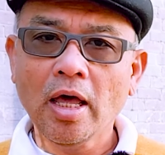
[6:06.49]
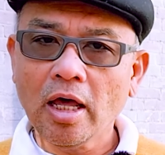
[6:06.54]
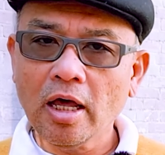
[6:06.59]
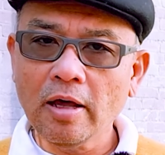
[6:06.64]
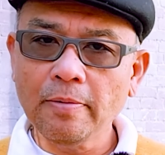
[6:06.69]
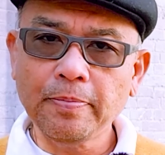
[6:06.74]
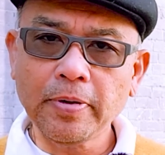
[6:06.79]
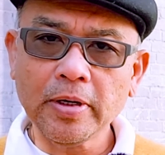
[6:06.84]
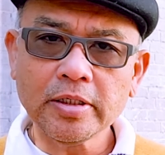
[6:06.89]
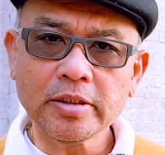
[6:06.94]

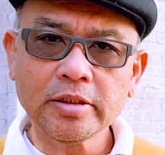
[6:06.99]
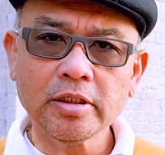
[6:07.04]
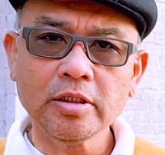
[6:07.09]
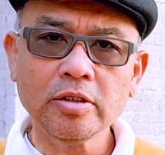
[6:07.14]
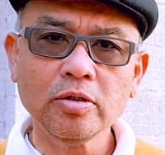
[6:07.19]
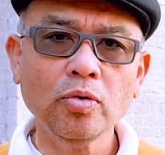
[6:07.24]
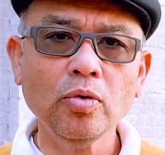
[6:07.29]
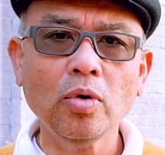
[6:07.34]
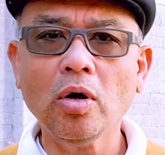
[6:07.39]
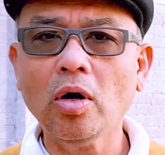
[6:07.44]
A
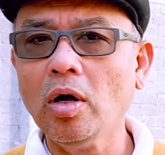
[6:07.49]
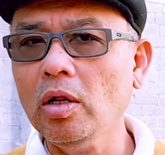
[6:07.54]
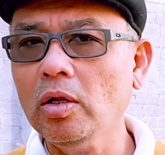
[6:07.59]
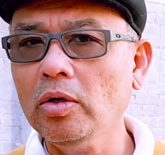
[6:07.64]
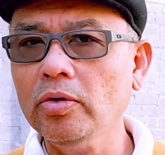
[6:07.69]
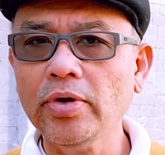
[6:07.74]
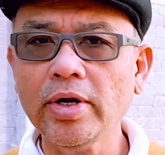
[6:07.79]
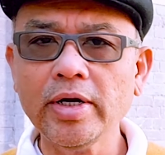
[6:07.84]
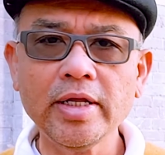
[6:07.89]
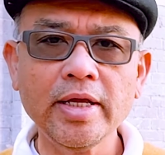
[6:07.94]
person who
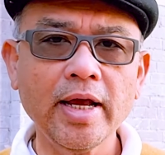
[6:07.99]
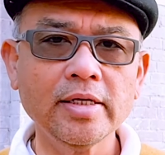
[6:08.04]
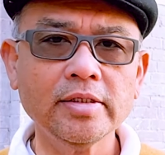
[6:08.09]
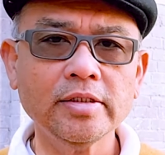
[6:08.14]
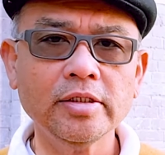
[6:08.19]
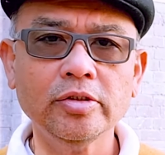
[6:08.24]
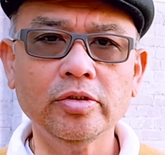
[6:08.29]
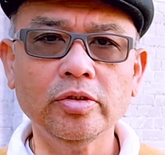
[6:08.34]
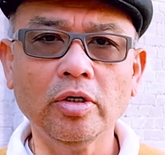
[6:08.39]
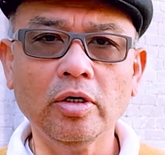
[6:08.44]
already
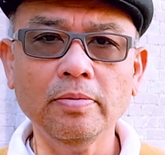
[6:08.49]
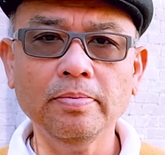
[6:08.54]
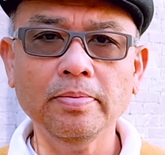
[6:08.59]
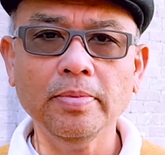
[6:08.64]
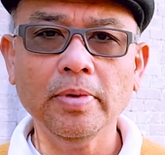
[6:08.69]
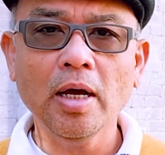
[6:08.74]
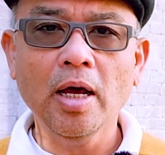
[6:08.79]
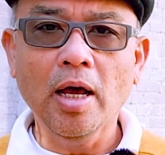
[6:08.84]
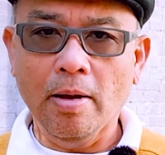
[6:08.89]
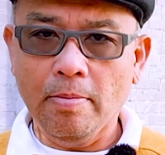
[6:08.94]
has a job
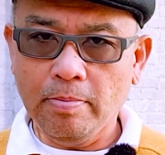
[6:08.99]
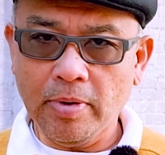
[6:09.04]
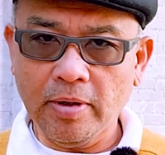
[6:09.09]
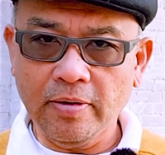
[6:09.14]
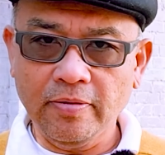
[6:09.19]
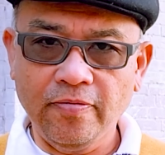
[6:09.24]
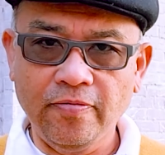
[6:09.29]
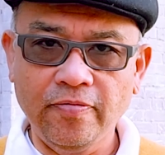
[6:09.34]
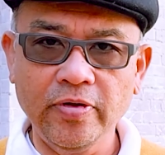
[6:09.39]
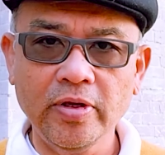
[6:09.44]

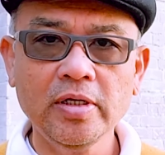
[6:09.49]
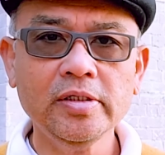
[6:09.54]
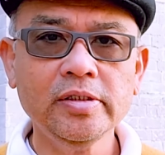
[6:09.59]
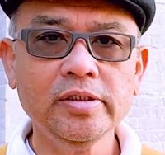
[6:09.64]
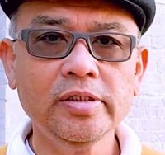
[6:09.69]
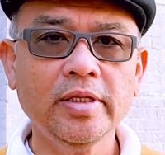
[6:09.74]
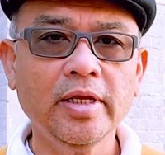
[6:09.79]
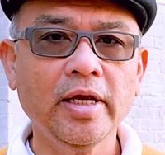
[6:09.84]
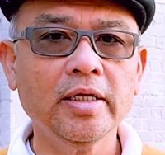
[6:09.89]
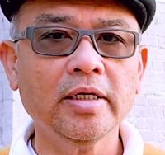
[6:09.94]
but
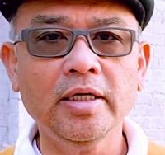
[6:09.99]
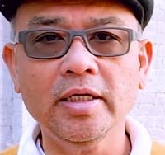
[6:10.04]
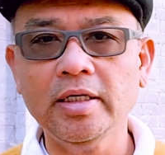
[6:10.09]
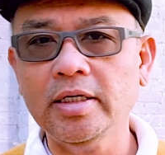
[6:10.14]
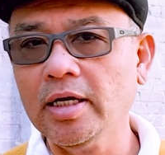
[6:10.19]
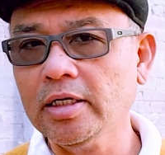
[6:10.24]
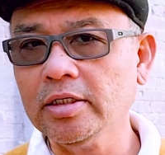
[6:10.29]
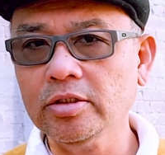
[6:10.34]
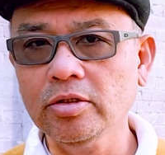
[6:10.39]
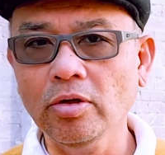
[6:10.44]
feels that he
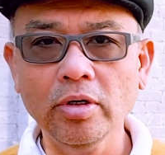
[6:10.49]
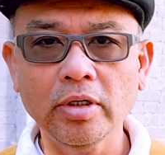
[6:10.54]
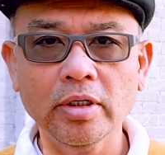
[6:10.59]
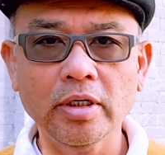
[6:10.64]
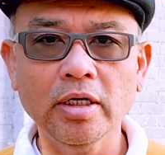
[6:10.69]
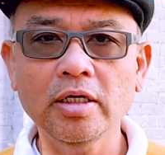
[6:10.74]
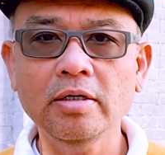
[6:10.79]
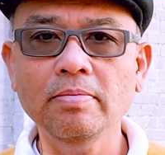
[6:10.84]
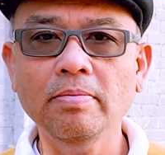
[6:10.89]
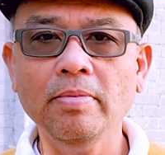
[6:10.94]
does not
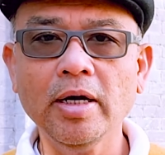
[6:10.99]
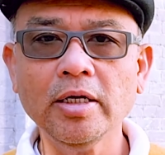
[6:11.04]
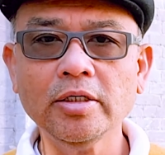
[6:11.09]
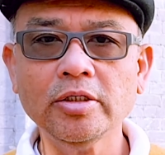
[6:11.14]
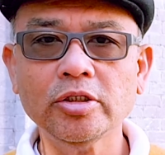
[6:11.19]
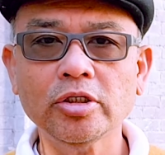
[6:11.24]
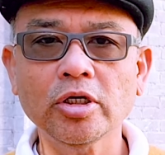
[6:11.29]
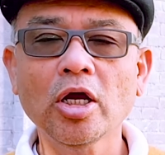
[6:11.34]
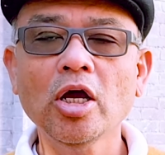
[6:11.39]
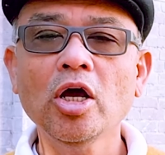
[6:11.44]
earn
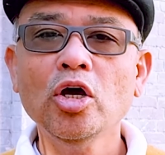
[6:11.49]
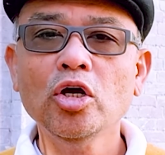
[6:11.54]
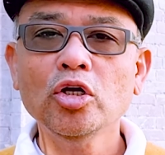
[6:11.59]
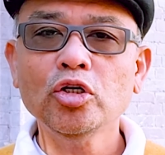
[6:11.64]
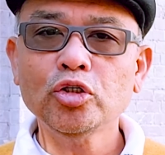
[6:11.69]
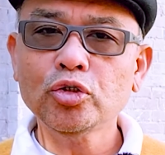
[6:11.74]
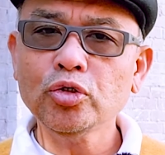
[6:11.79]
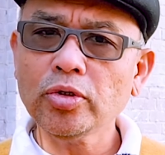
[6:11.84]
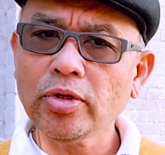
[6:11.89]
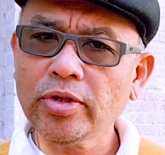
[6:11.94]
much
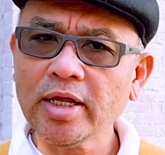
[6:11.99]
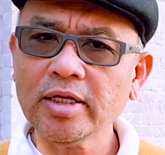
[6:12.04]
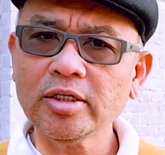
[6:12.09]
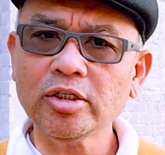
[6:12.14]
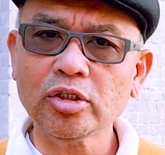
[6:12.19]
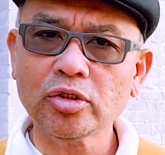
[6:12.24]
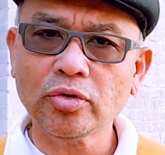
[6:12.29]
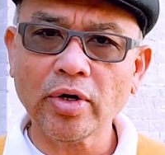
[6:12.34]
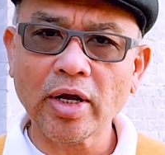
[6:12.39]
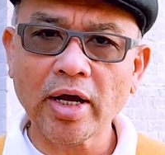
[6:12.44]
should then
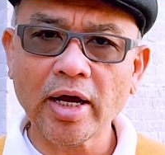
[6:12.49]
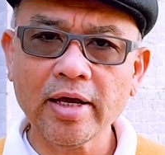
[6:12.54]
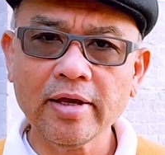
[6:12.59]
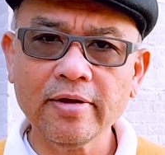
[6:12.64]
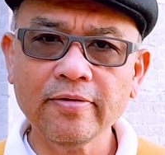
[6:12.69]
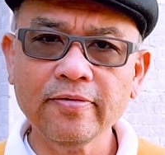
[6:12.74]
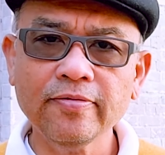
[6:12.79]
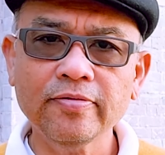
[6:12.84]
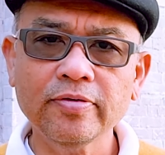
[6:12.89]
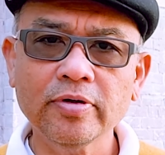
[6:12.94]

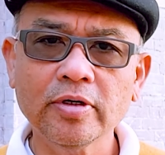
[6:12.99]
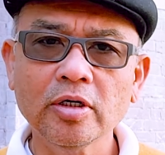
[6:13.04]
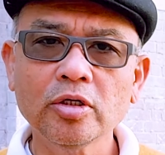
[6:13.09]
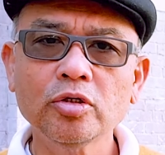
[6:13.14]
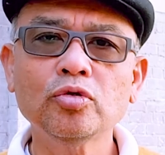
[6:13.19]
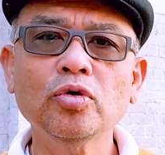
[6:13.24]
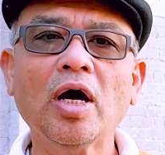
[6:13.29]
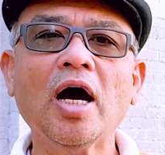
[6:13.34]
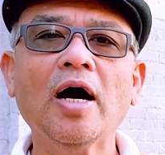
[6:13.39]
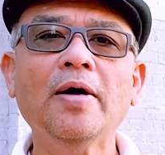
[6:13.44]
strive
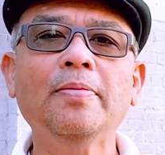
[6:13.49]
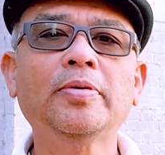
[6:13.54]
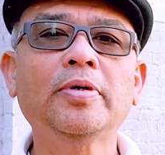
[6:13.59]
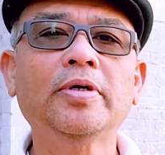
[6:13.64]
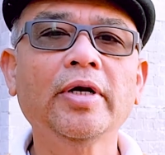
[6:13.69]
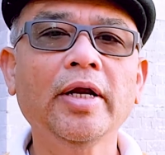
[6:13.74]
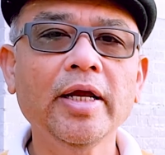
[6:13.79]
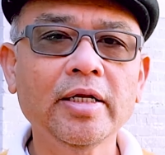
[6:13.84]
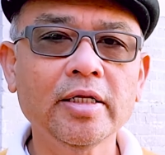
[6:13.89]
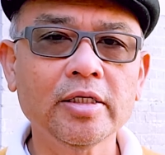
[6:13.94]
to
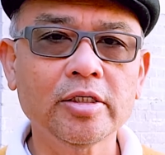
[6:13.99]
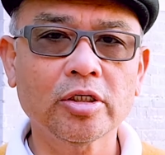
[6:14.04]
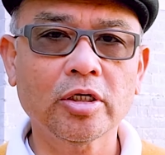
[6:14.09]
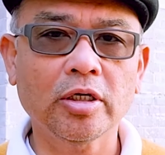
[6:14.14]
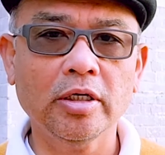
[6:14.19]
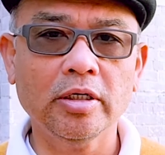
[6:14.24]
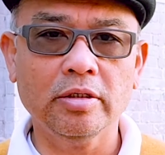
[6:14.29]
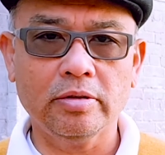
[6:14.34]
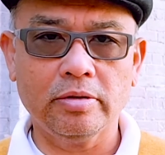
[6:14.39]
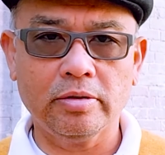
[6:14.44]
upgrade his
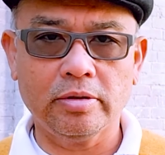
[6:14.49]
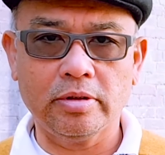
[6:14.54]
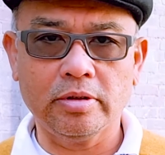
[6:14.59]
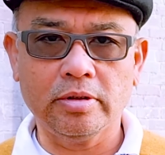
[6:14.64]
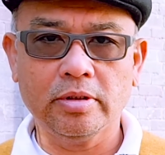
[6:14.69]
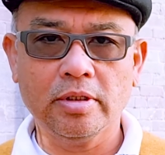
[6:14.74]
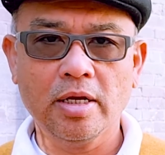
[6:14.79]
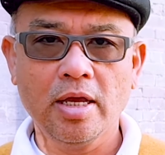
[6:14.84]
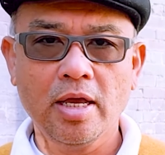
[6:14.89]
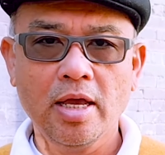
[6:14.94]

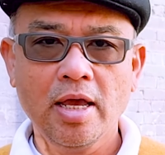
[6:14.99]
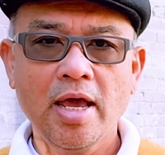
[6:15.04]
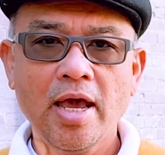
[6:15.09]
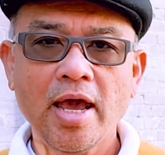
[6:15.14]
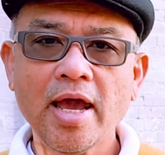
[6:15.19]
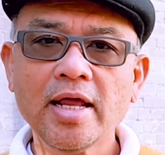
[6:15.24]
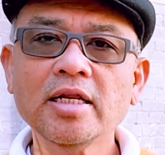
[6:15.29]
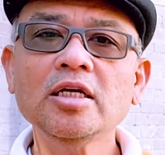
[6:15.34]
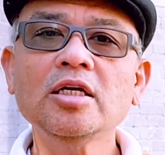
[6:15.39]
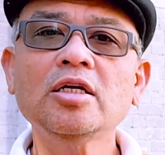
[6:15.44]
skills
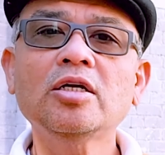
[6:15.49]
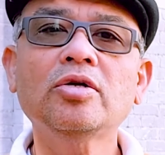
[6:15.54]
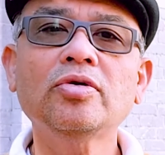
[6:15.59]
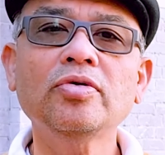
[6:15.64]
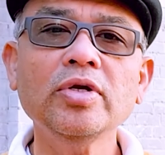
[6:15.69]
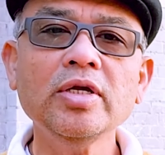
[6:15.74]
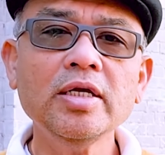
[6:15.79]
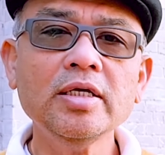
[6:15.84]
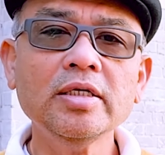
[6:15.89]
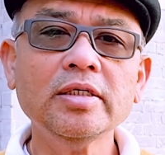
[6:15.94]
and
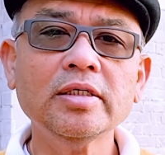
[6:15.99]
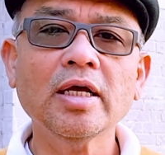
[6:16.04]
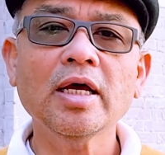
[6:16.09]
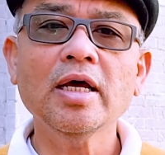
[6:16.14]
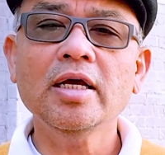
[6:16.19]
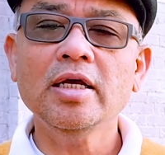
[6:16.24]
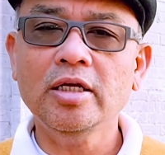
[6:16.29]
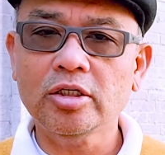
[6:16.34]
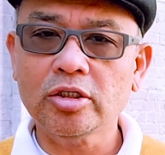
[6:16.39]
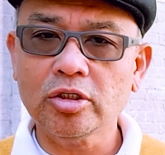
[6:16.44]
increase
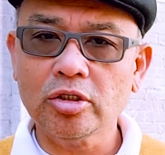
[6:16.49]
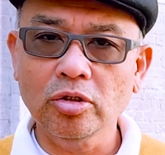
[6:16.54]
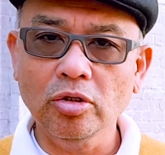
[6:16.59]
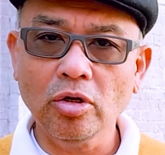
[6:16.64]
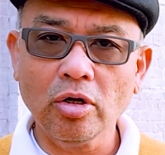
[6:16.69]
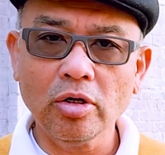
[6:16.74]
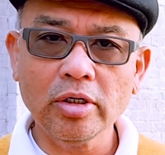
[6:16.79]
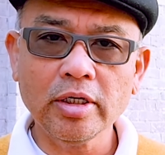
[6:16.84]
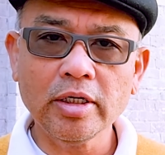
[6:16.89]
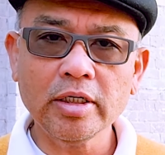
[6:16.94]
his
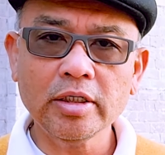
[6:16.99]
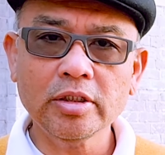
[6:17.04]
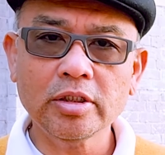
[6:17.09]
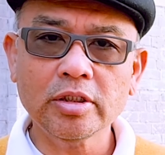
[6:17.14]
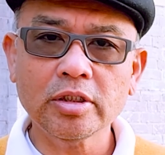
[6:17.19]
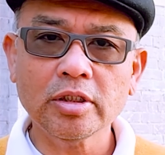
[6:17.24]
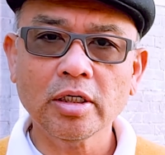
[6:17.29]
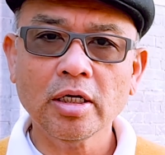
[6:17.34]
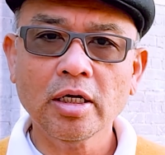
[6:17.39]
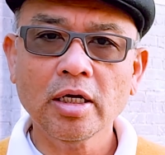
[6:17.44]

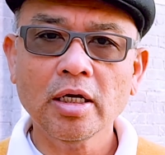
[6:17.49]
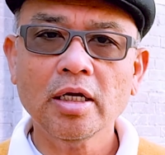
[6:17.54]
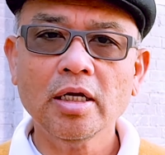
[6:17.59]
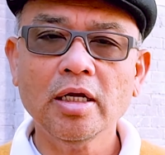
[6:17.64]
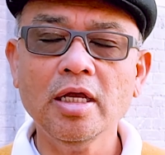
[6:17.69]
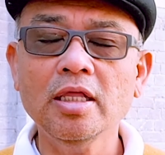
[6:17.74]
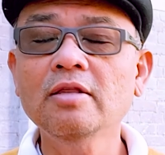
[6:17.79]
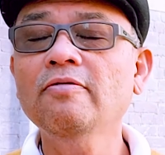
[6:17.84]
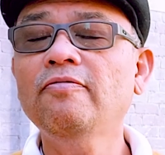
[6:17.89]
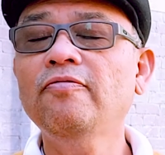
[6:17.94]
knowledge
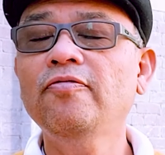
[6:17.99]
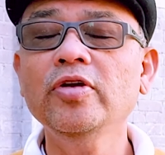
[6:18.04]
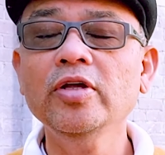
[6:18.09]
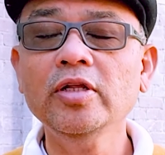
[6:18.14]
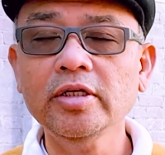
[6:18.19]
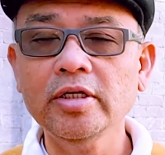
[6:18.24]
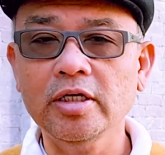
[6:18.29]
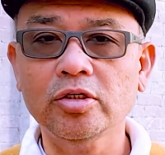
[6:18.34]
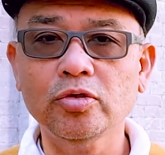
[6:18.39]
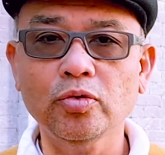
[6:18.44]
in the
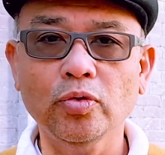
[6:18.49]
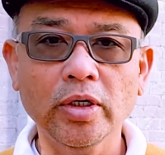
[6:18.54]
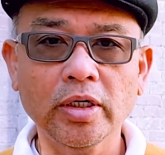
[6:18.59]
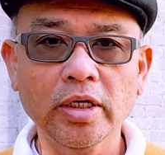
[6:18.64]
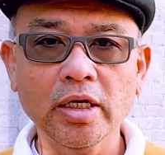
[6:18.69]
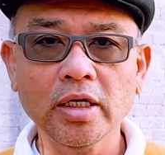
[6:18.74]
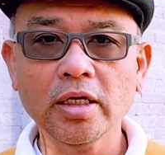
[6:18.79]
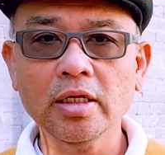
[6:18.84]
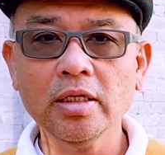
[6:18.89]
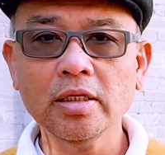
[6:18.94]
field he's
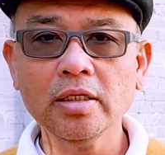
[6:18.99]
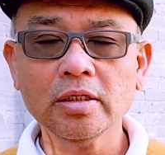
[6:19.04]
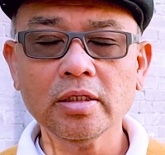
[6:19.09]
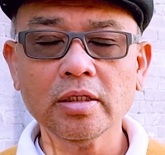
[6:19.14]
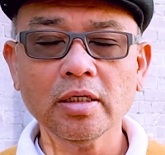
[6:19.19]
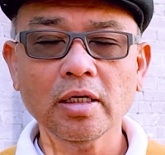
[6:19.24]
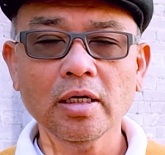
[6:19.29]
working in